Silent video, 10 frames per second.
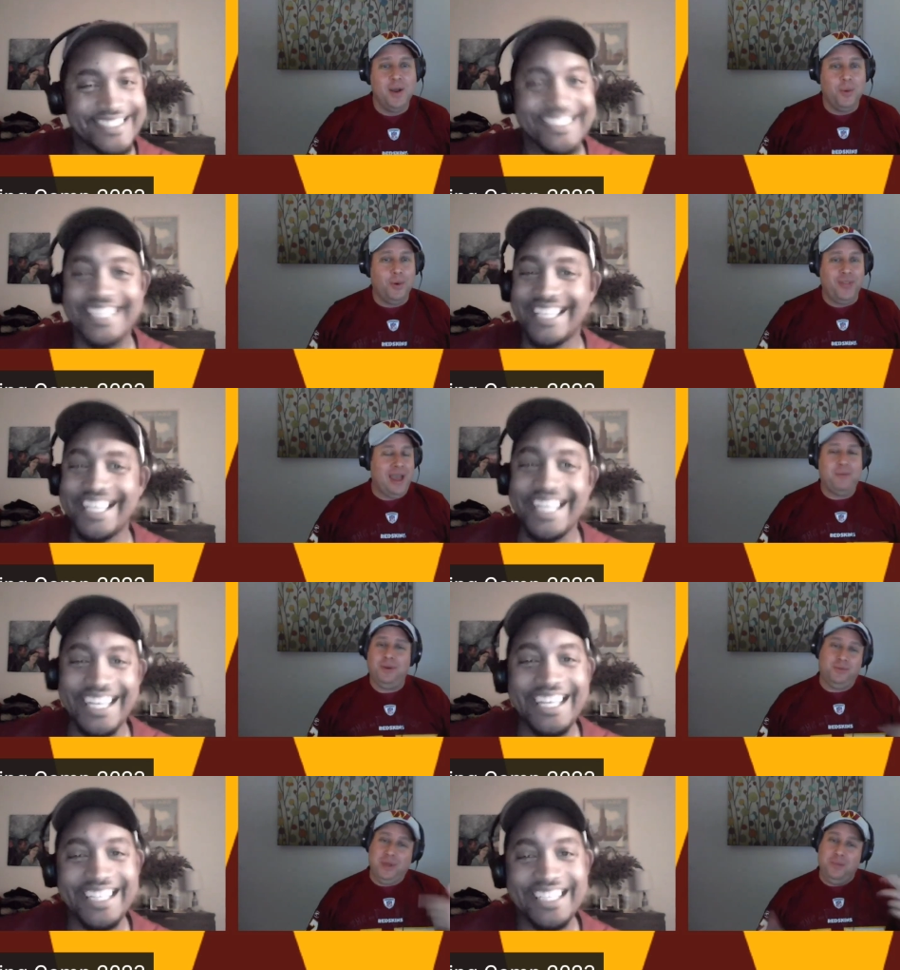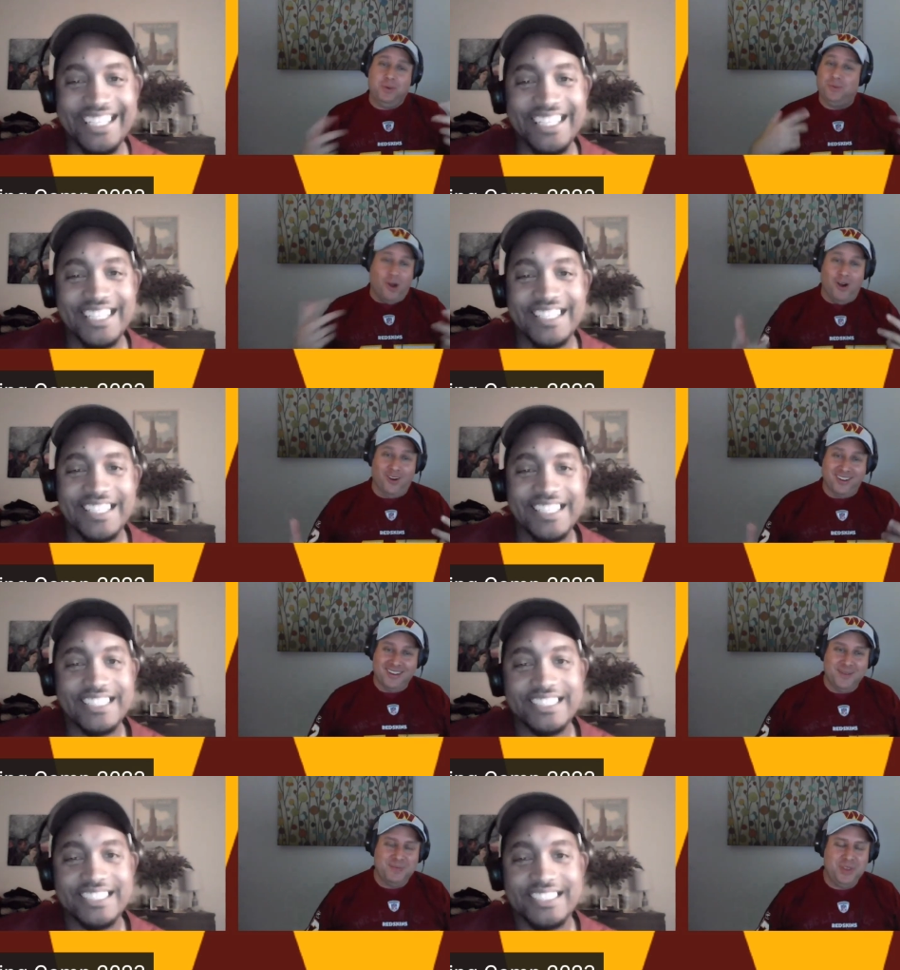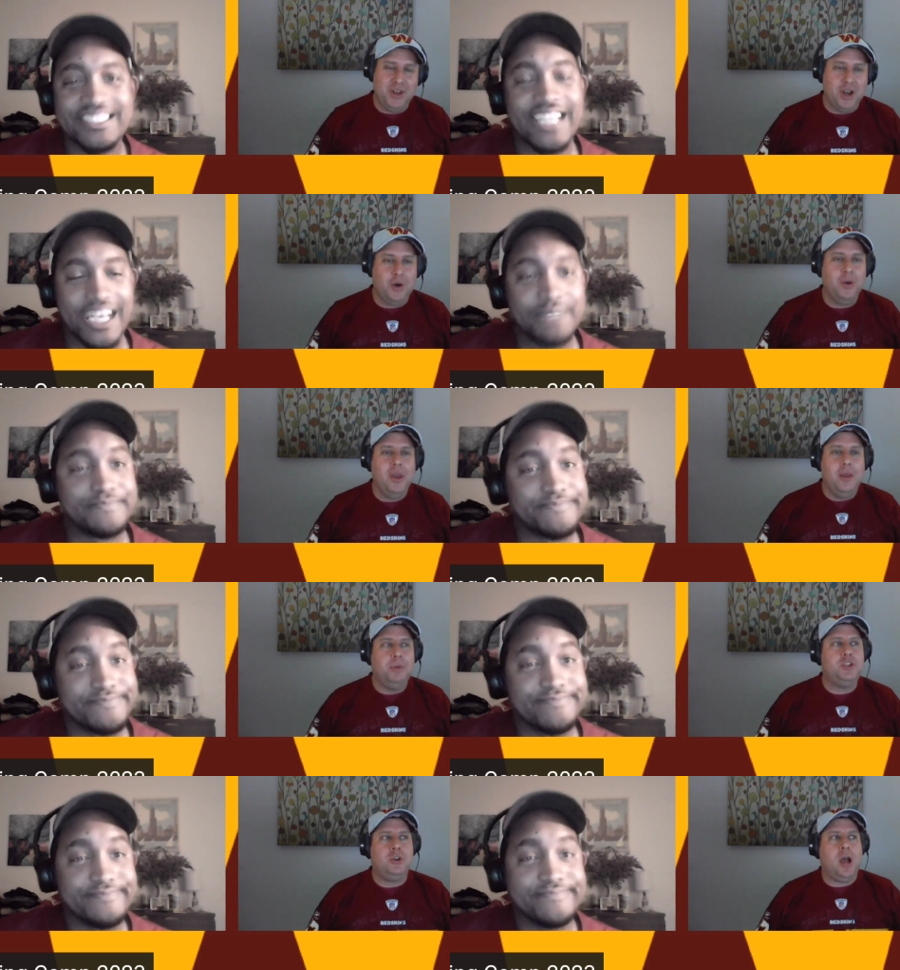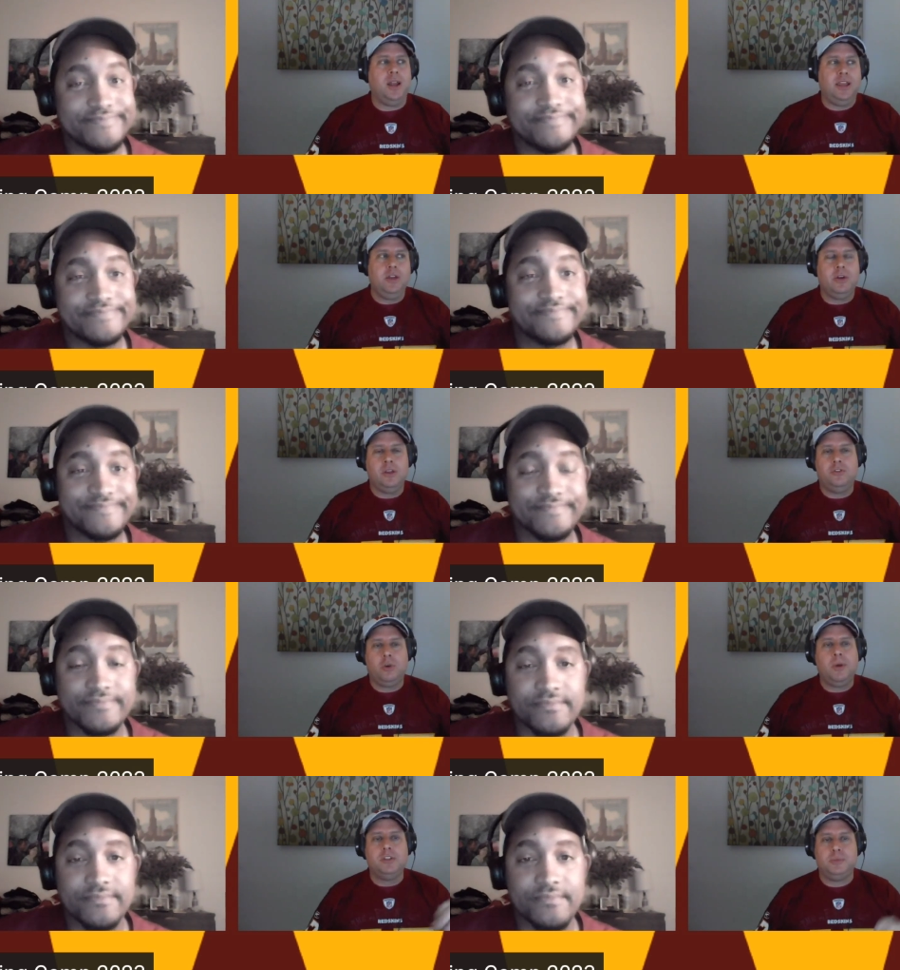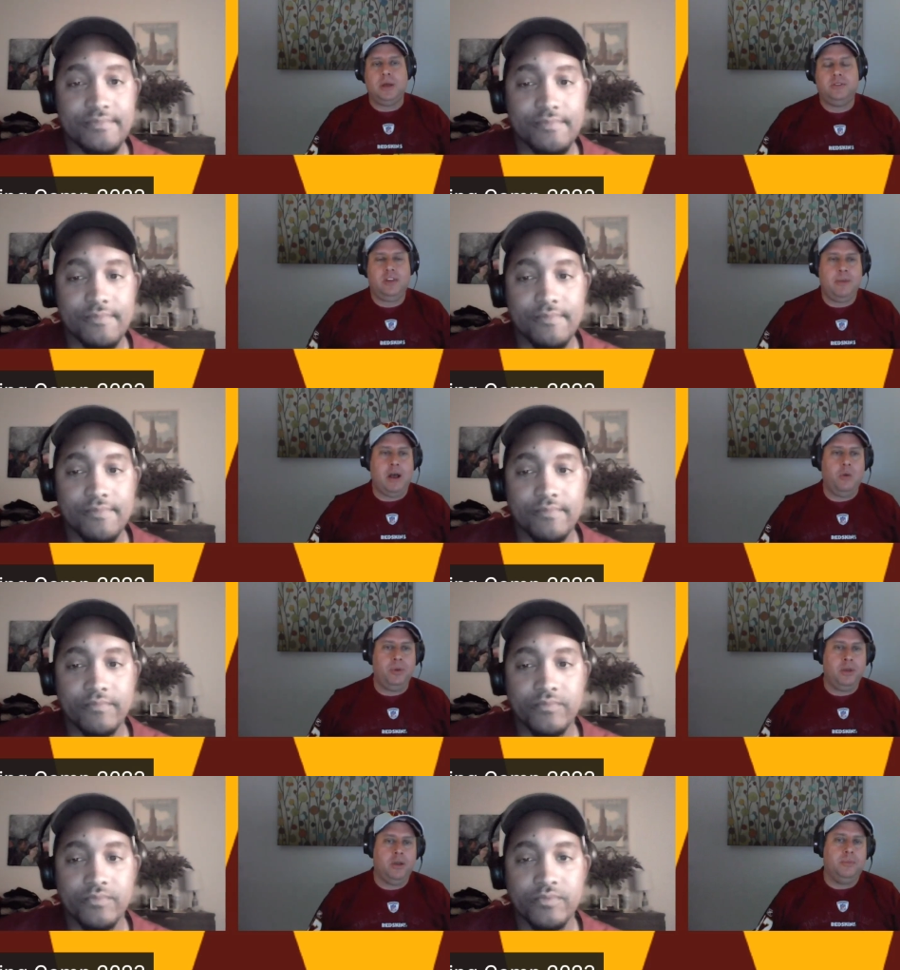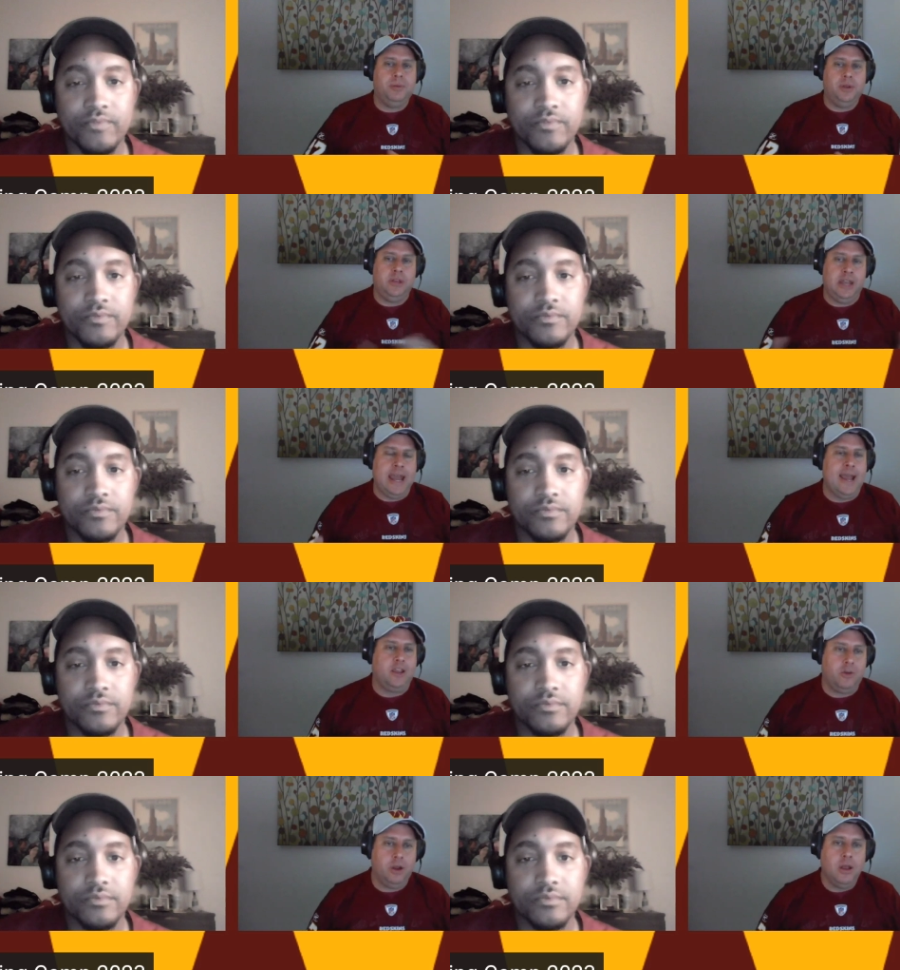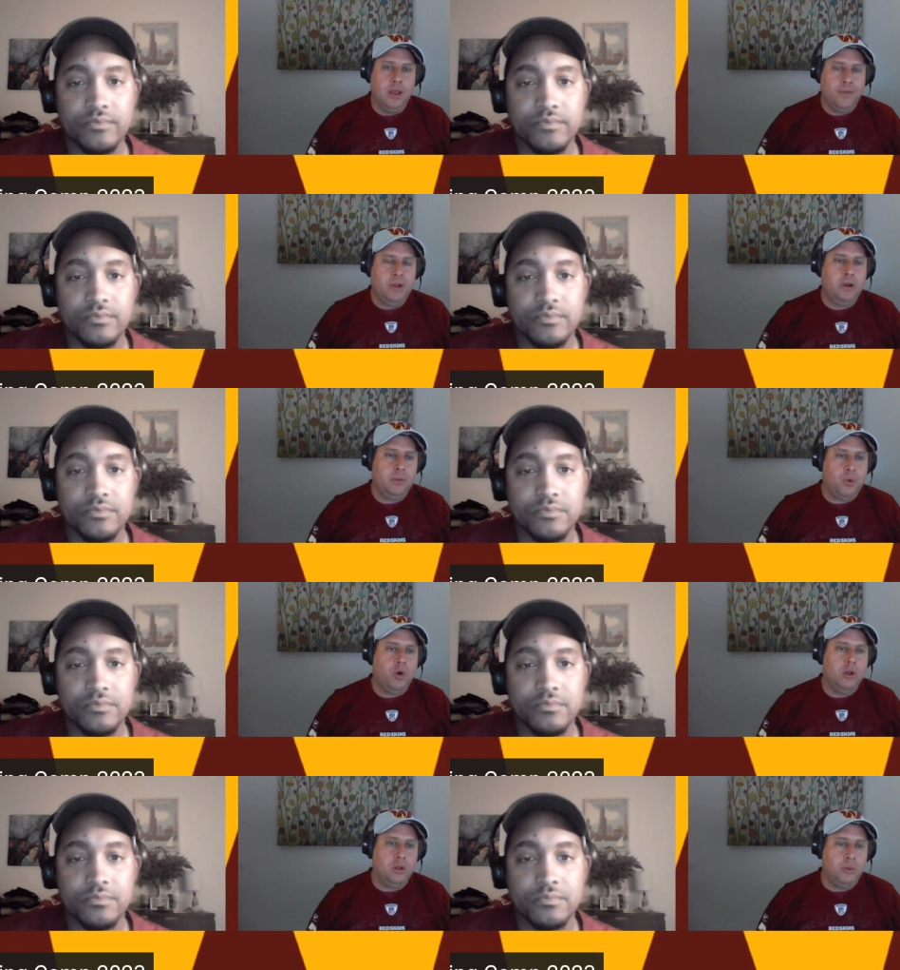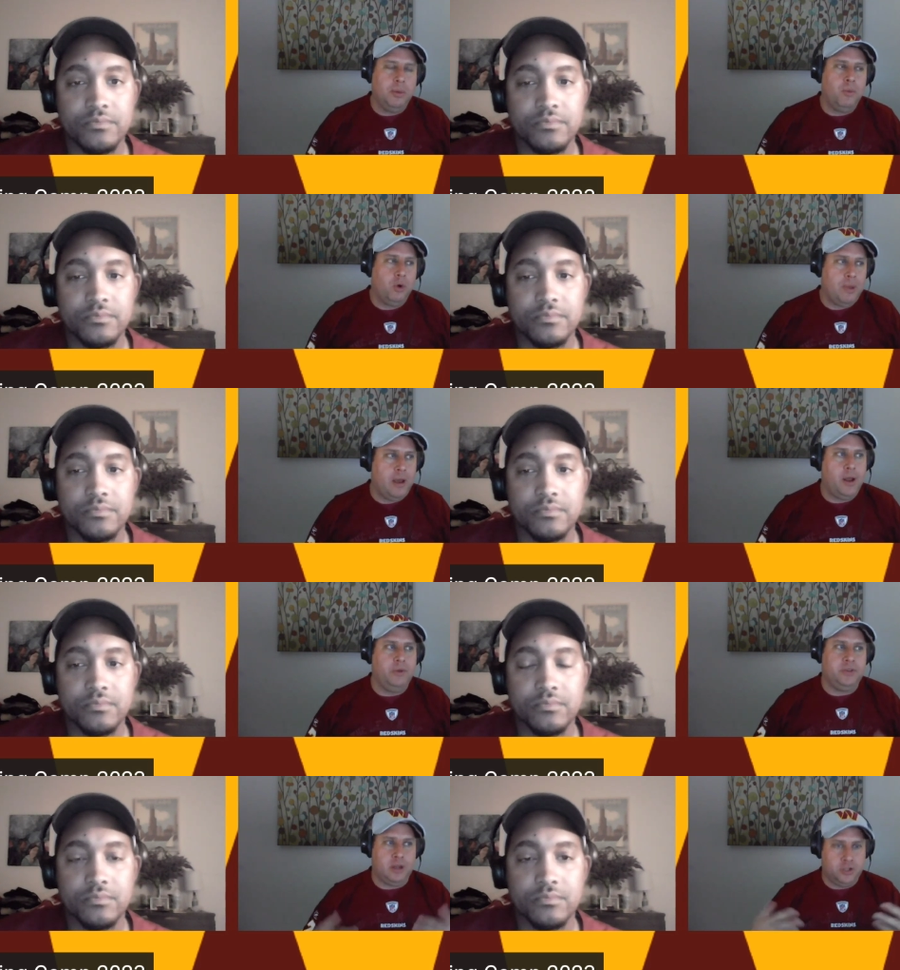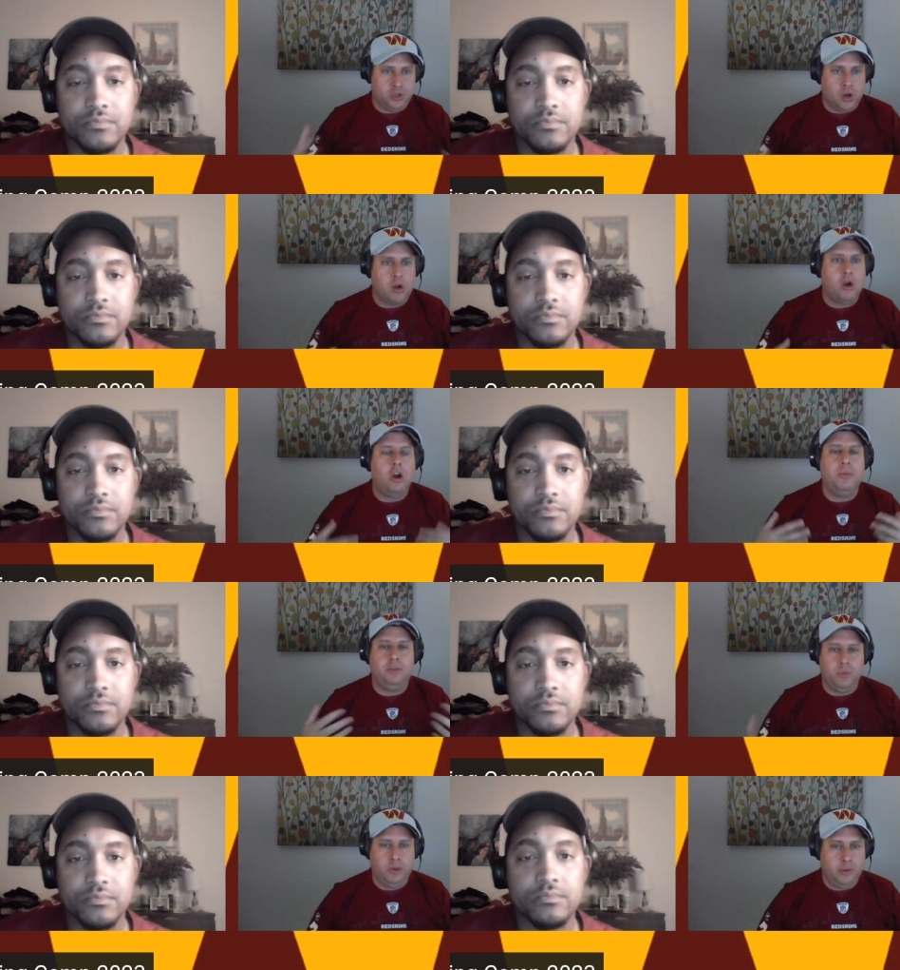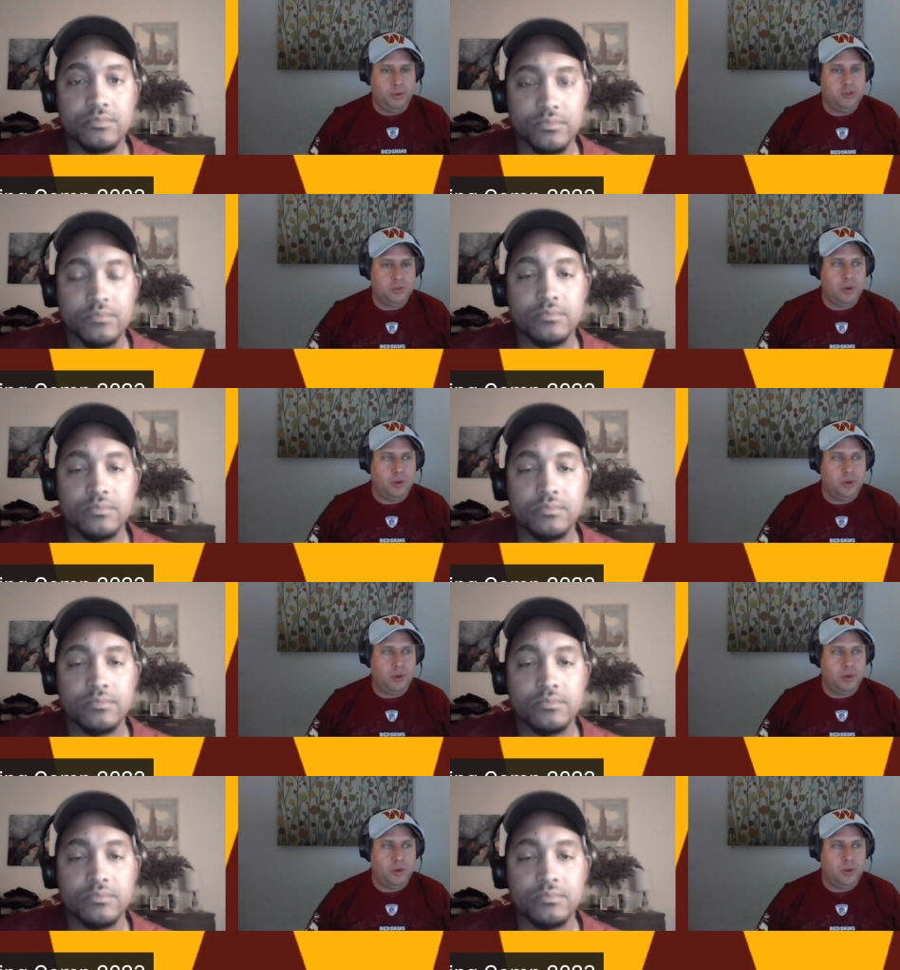Speaker 1: Well, that was we were wrong you know. But you're not hearing so much about Sam Howell being completely inaccurate. They're hearing more a little bit more about how he's got a strong arm, he's willing to push the